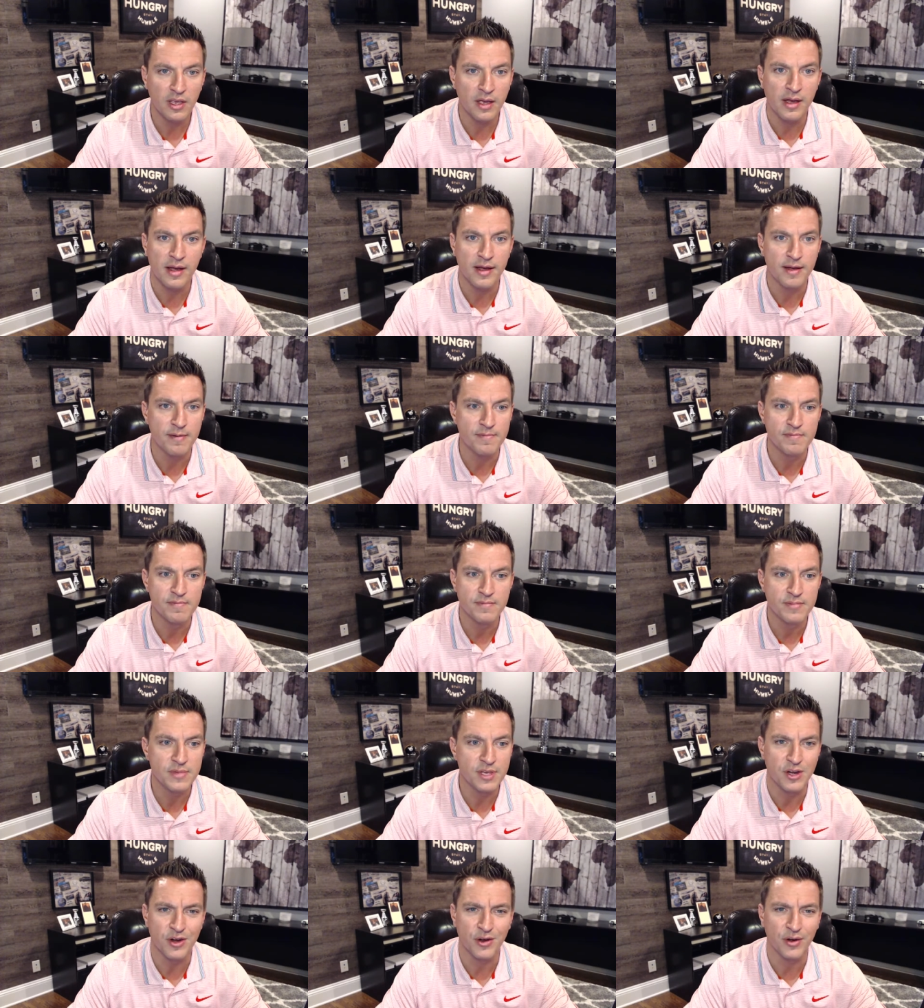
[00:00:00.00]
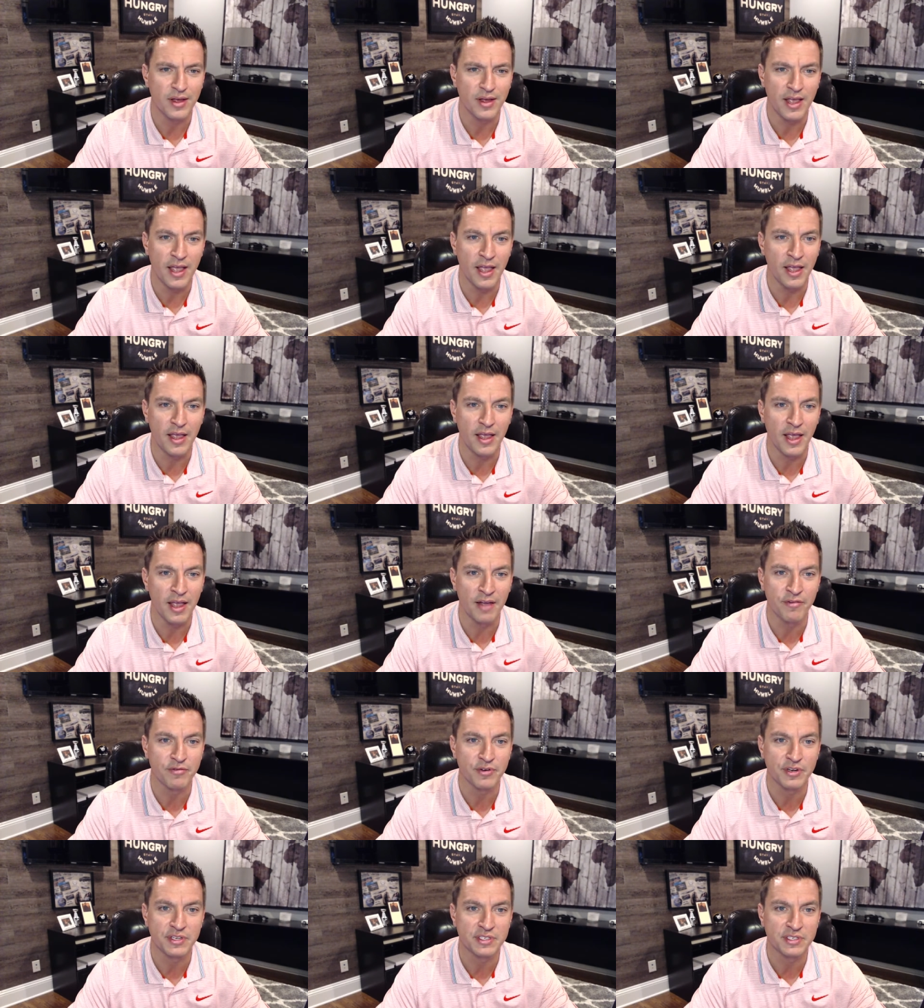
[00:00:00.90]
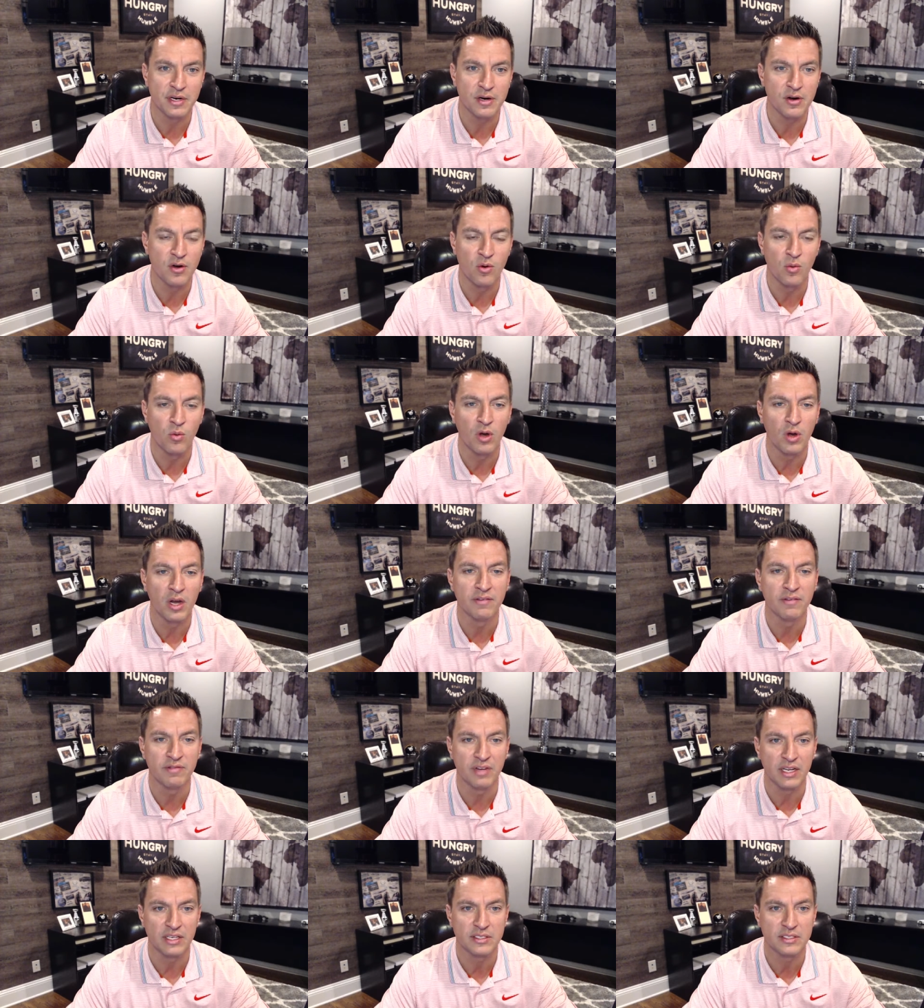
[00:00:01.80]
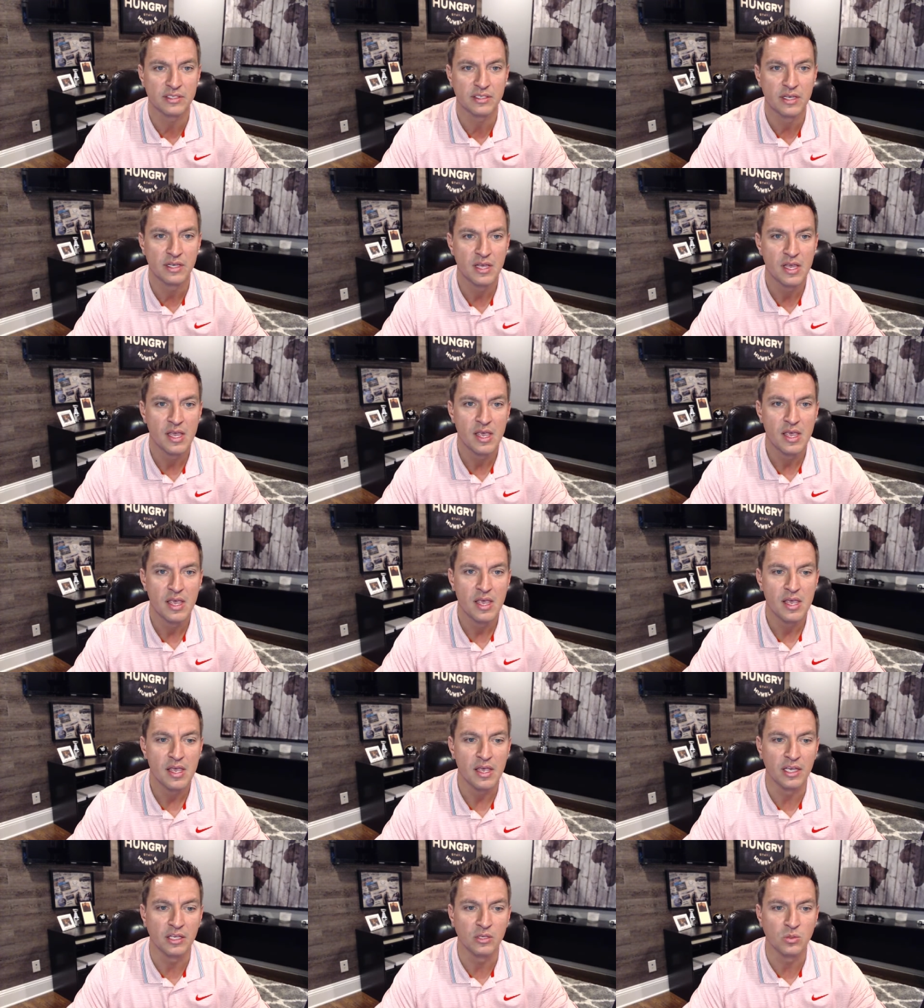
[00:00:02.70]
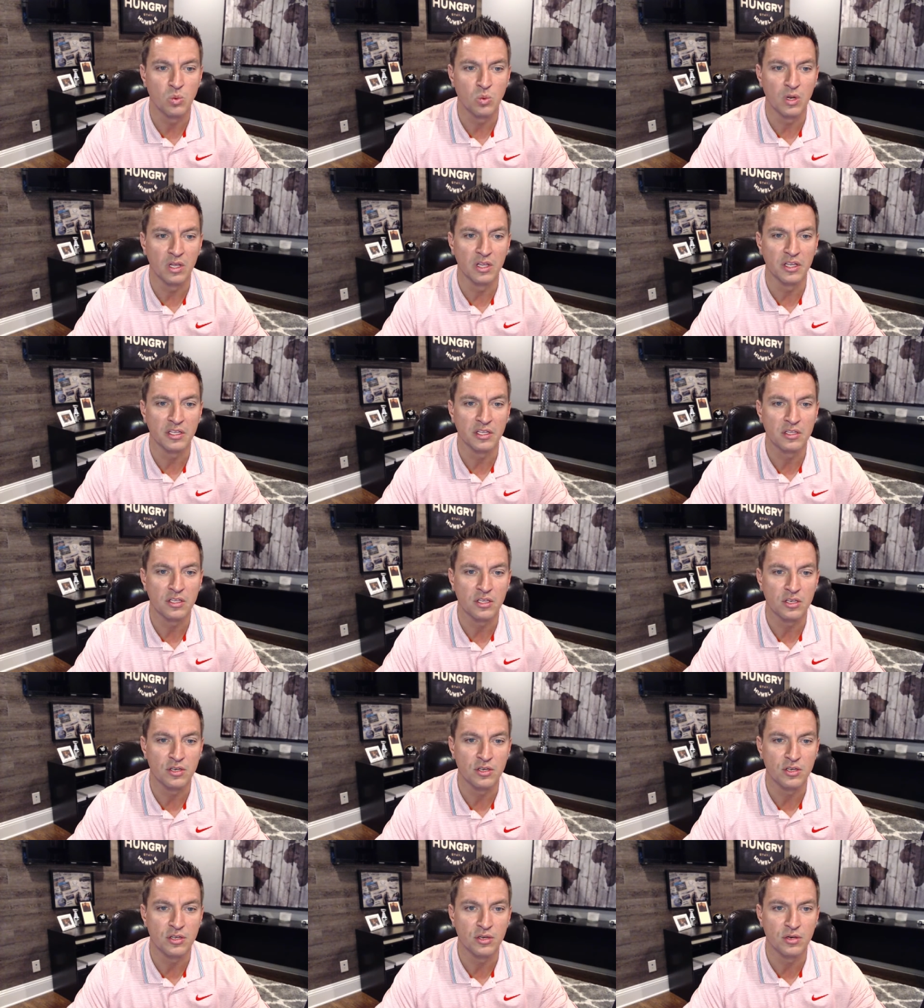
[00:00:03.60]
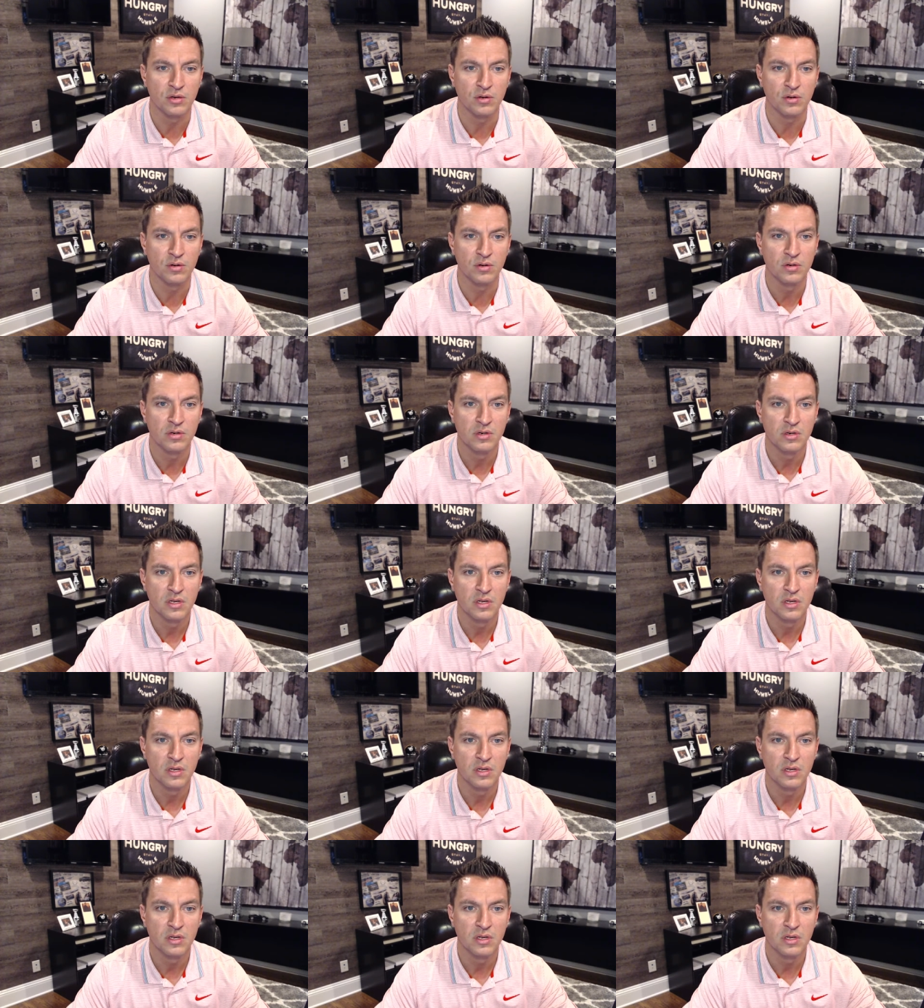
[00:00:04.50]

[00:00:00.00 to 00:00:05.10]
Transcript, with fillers: Uh, you know, every single one of us is willing to do